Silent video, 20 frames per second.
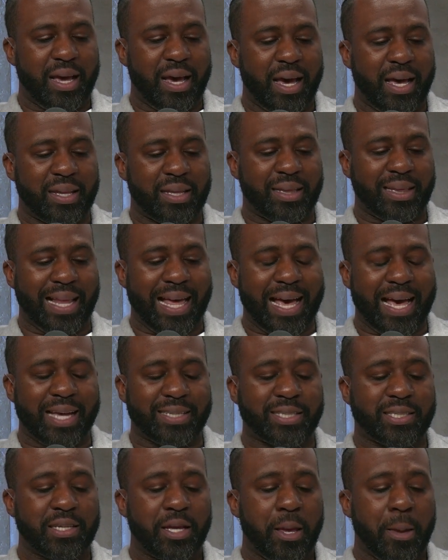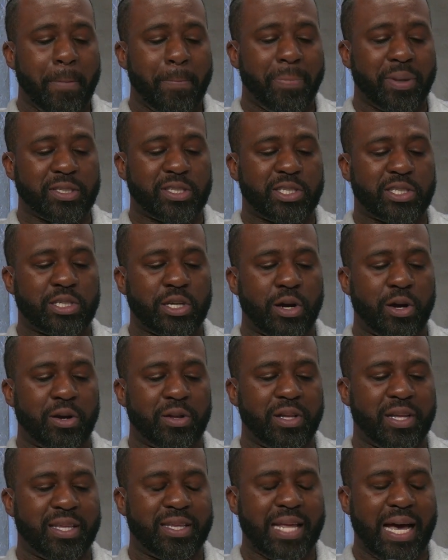And last but
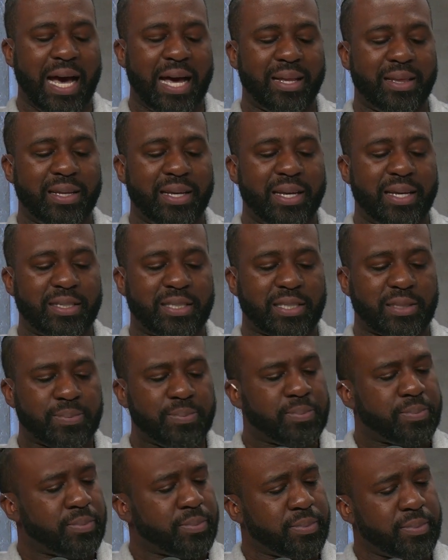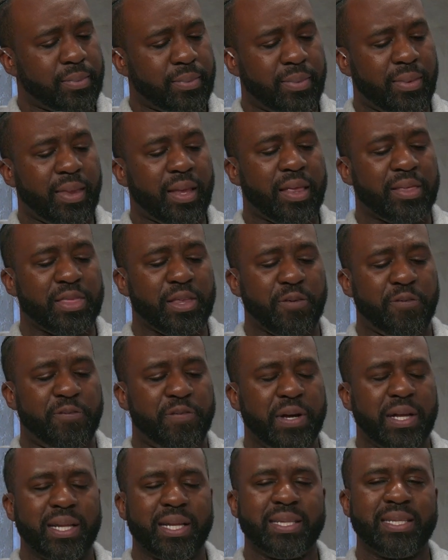certainly not least, the
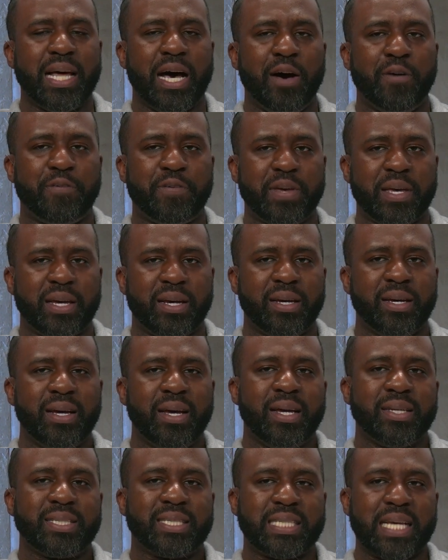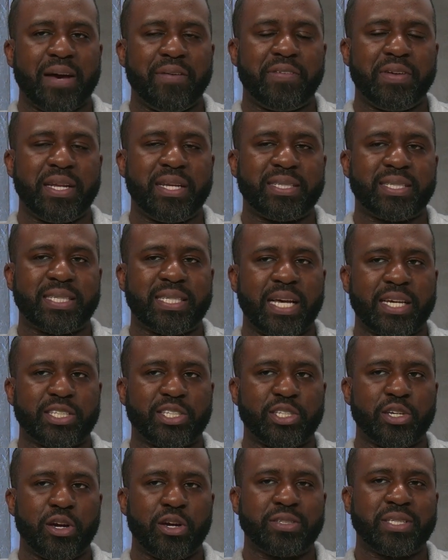Philadelphia
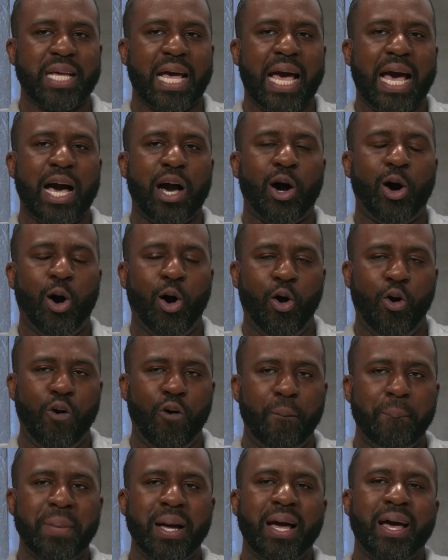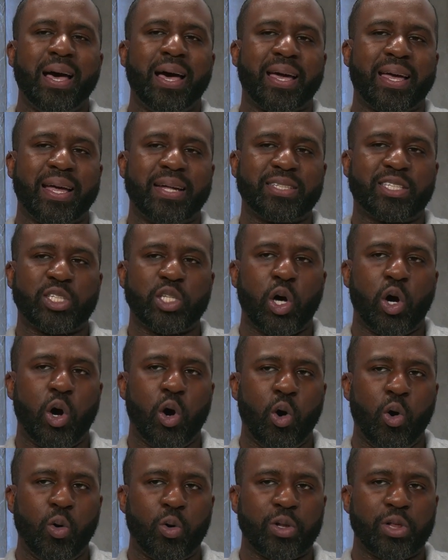76ers at home against the
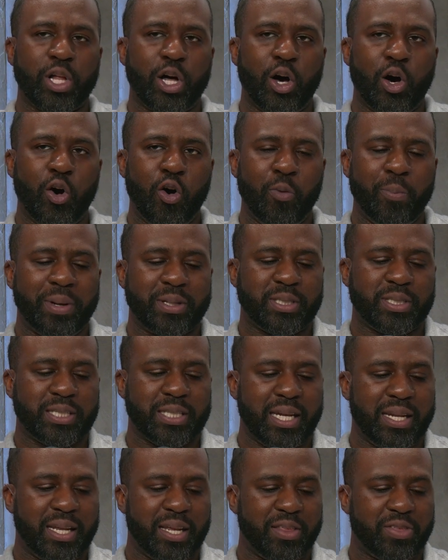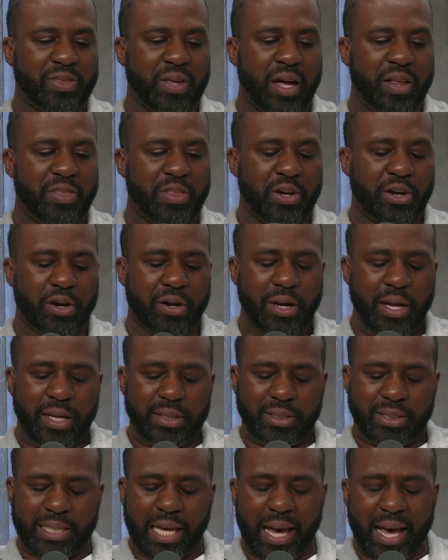Oklahoma City Thunder.
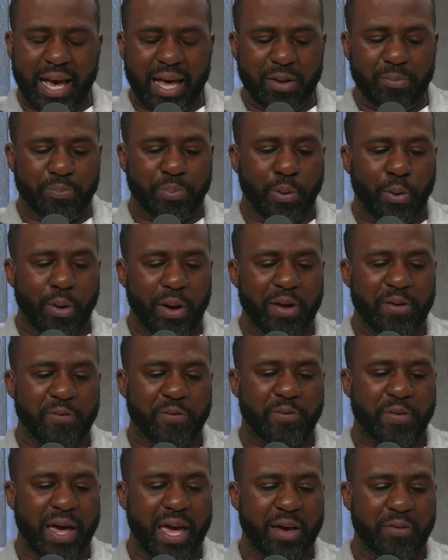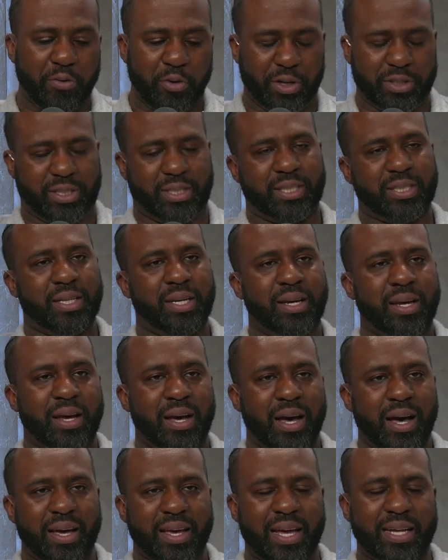10-point favorites
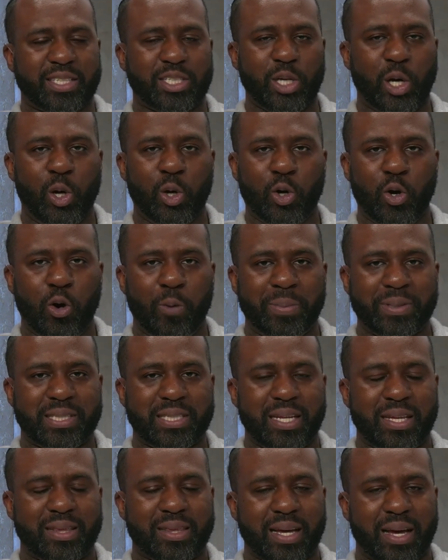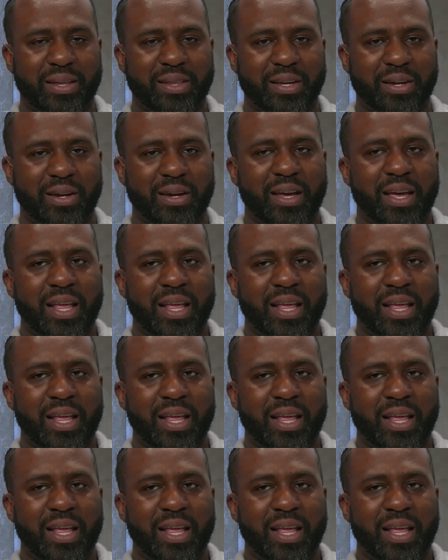against the Oklahoma City Thunder.